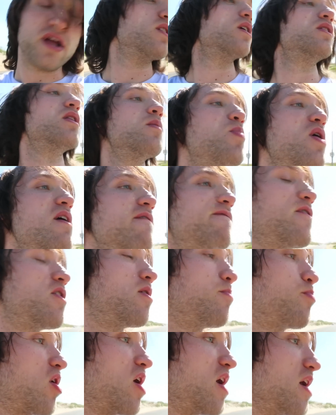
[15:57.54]
he did the pitfall
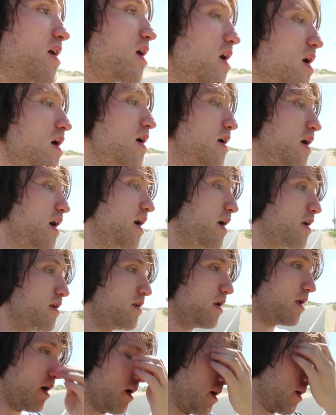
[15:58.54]
prank,
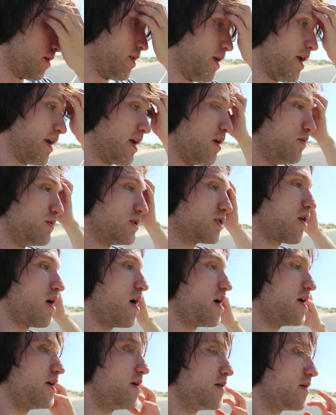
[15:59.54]
and like he was
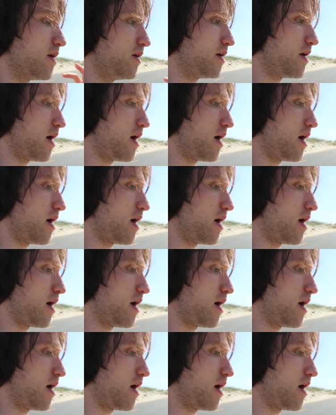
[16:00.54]
trying, he, he